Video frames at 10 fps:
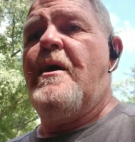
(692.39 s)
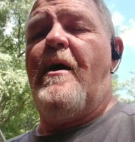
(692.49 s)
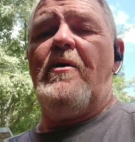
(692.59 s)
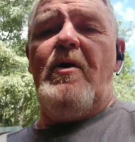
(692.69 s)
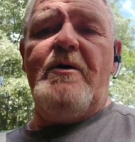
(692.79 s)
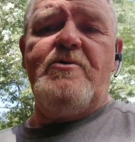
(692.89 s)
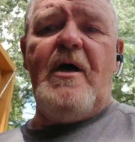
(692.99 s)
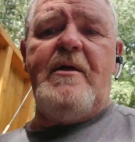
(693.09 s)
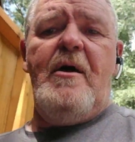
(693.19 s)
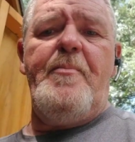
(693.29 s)
I'll go ahead and
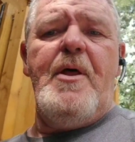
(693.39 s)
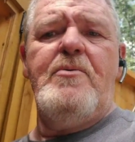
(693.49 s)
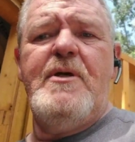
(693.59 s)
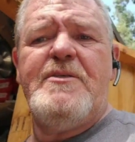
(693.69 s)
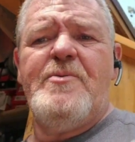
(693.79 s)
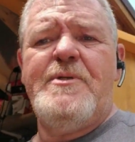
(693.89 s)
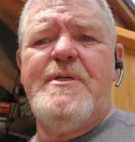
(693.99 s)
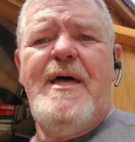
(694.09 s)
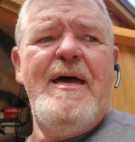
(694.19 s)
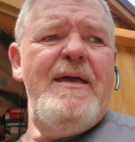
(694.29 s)
try to upload this one
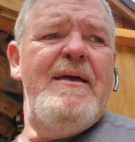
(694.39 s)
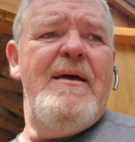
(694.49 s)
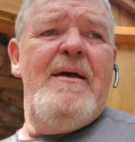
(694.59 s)
today.